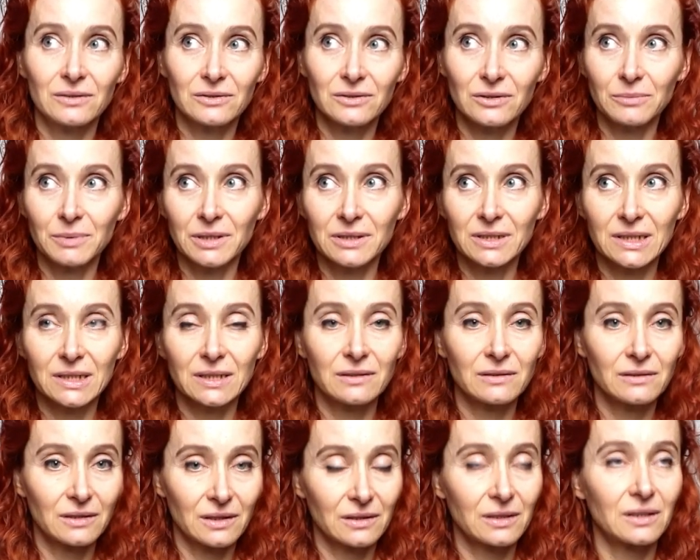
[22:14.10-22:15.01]
To be honest,
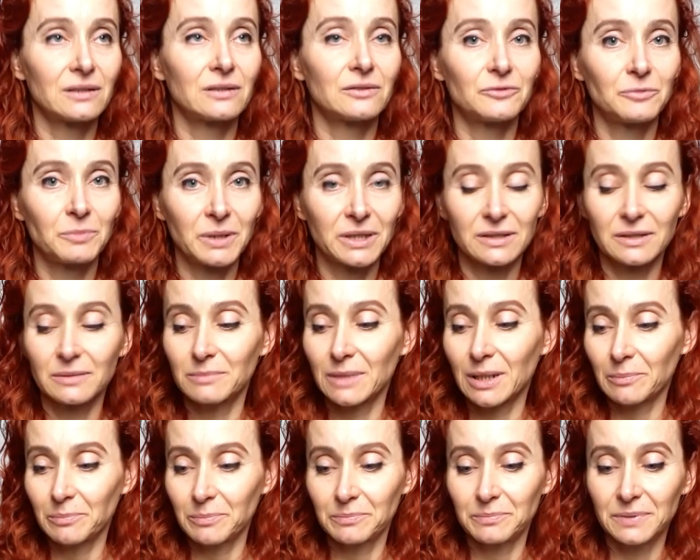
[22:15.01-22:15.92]
I kind of picked them
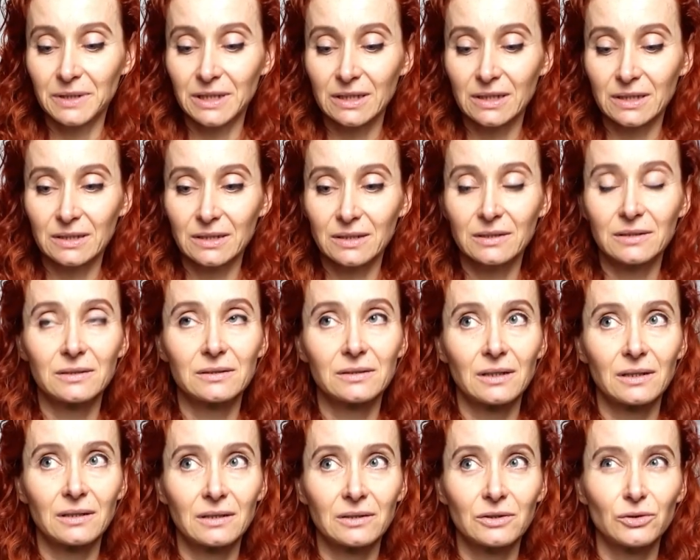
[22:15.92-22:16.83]
up because
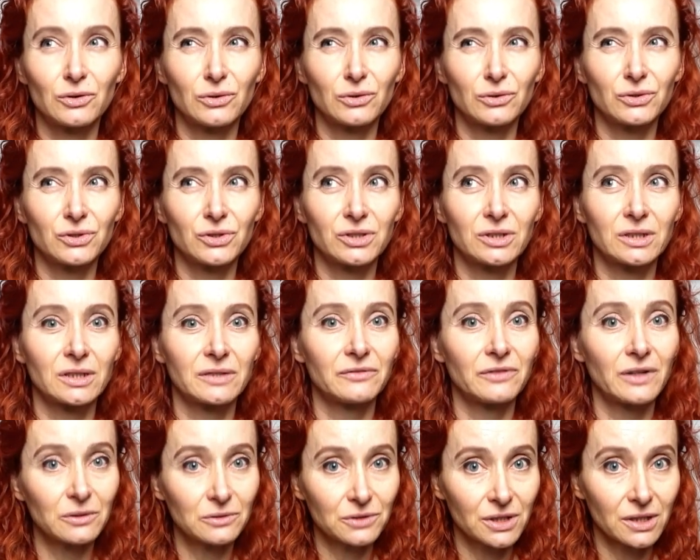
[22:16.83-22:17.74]
I got a
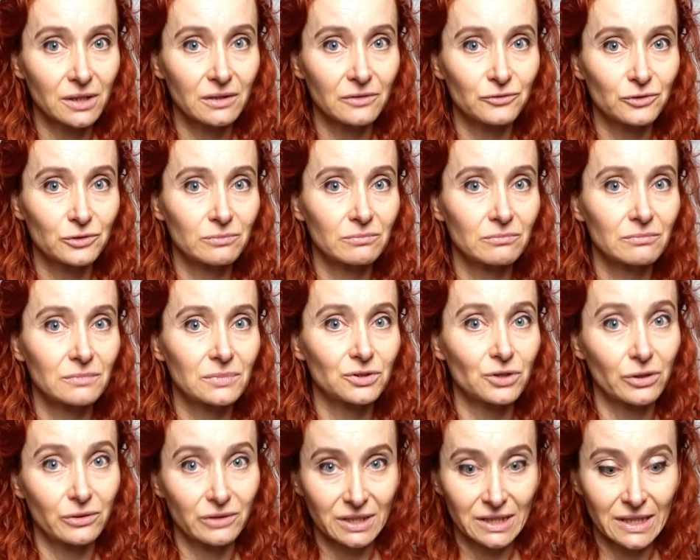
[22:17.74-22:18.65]
voucher from
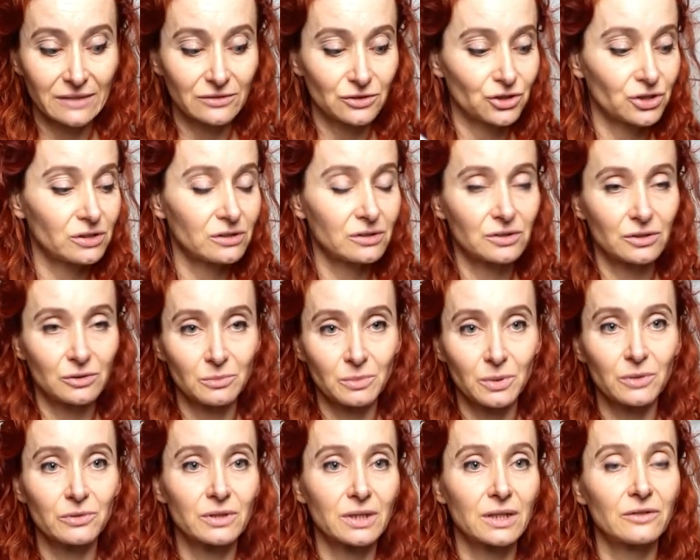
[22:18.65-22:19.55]
So Essential. So
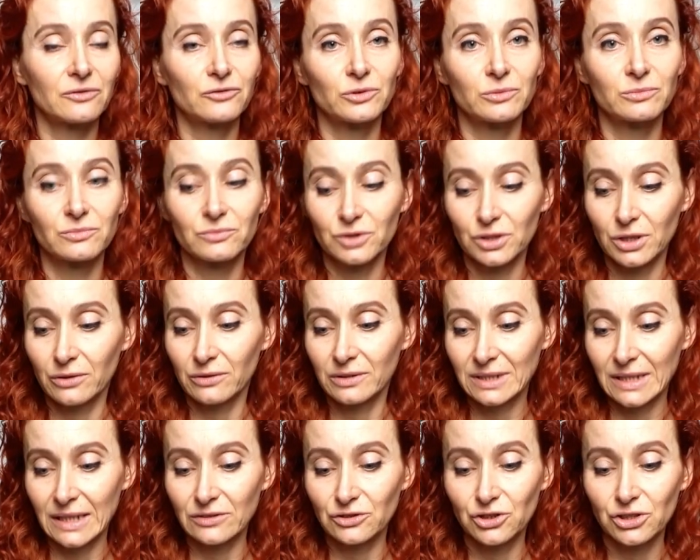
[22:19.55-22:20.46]
both are from So
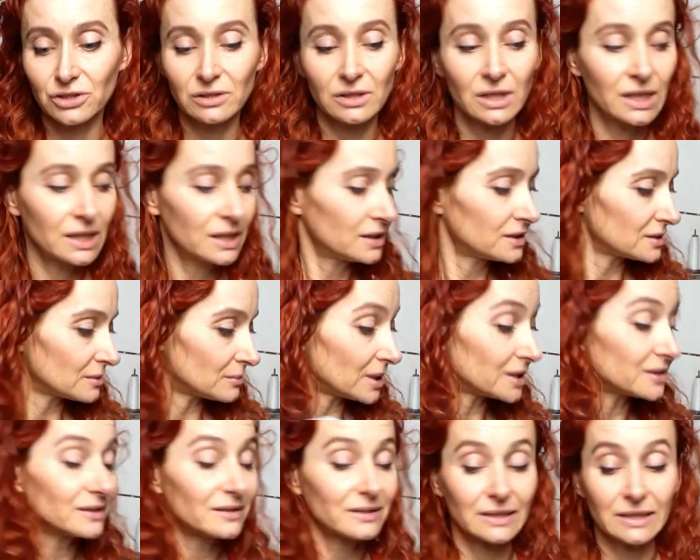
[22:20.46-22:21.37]
Essential. Some
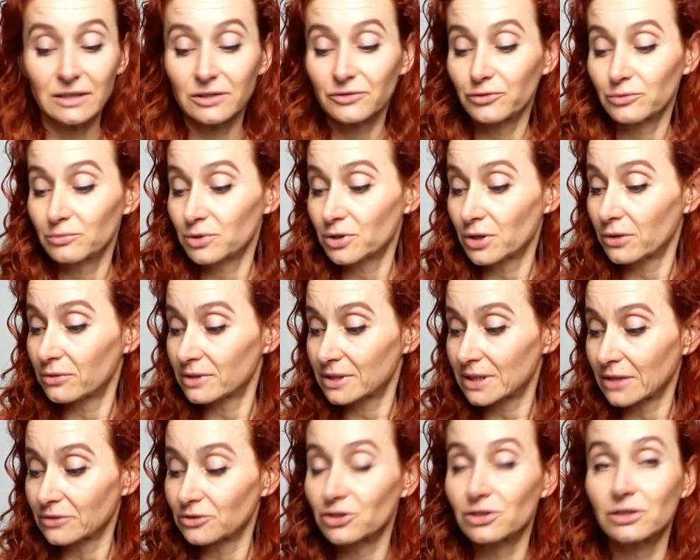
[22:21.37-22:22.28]
other things from So
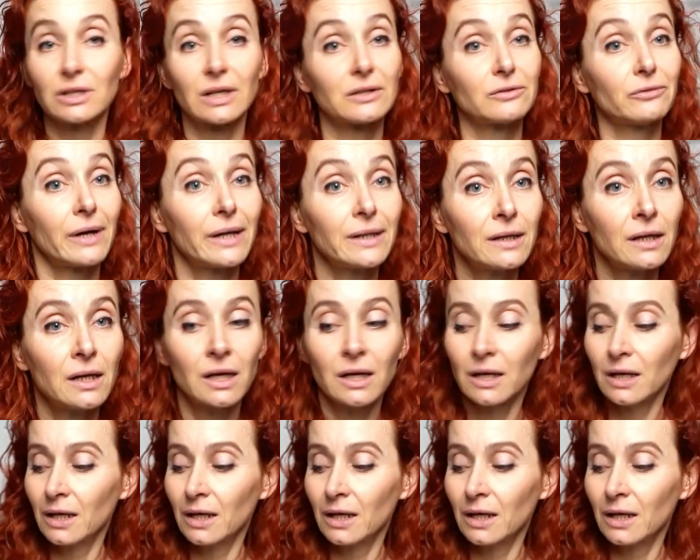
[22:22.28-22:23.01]
Essential as well.